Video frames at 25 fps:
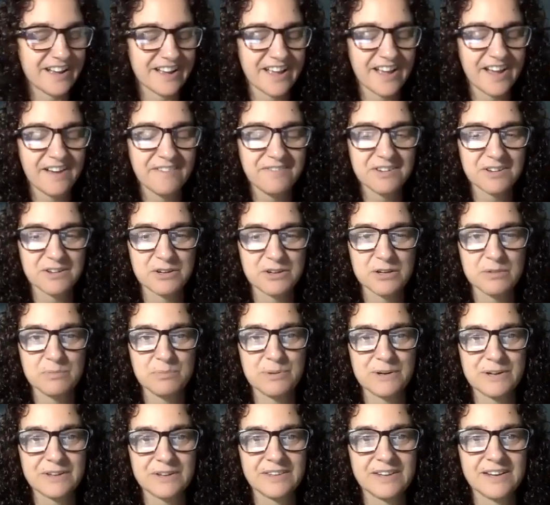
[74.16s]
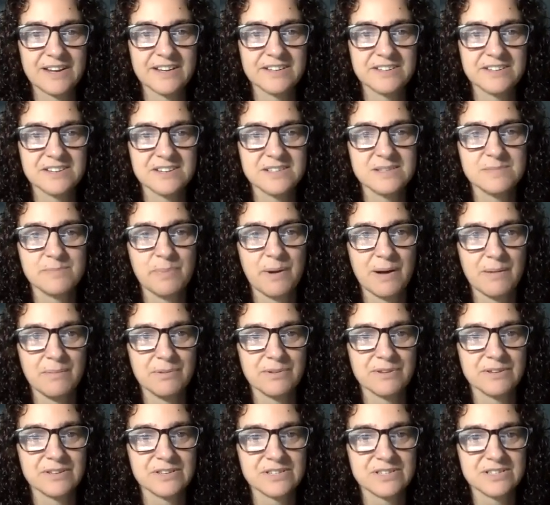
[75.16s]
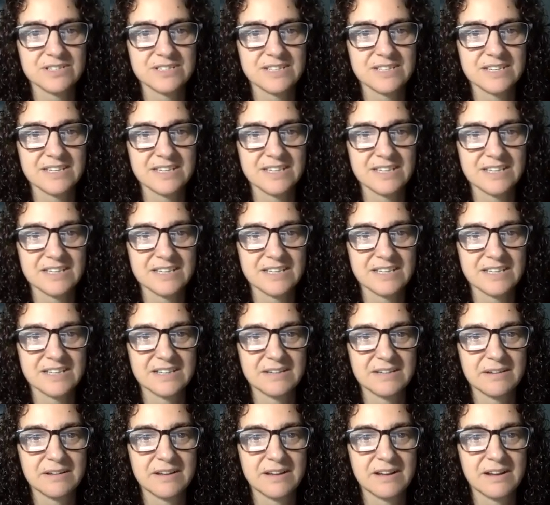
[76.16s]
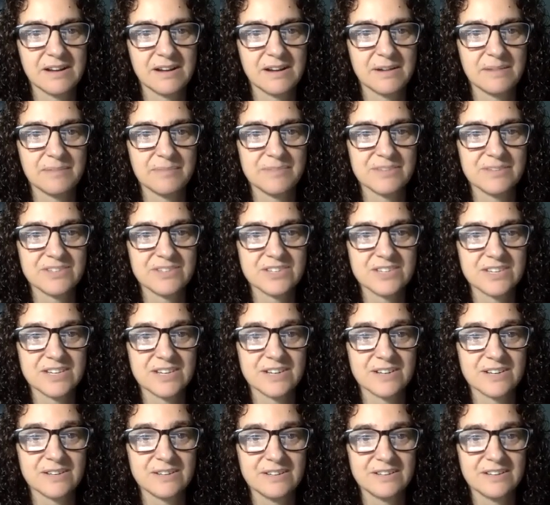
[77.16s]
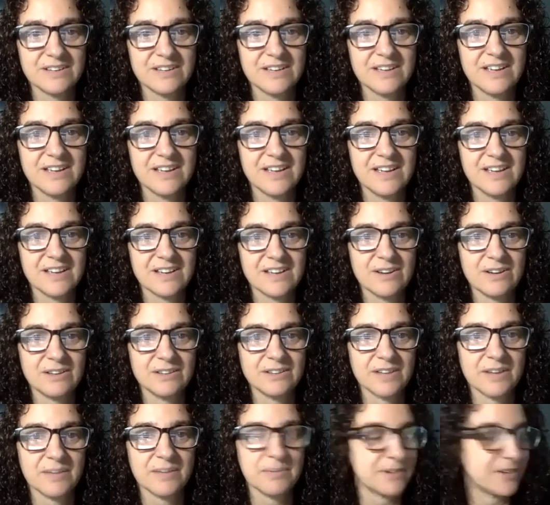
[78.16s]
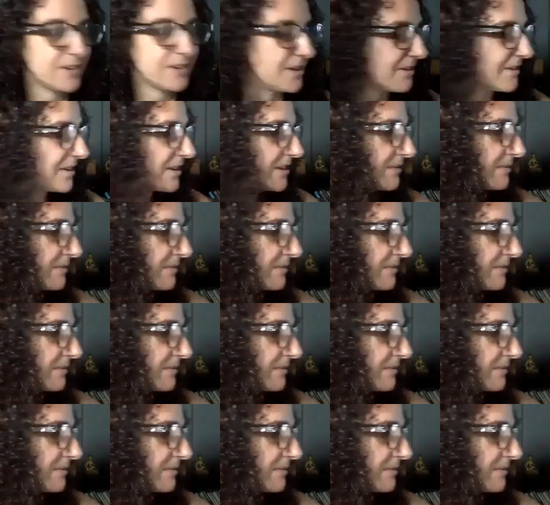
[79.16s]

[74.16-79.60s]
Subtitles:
have a cookbook that I just published in this year called Epicurean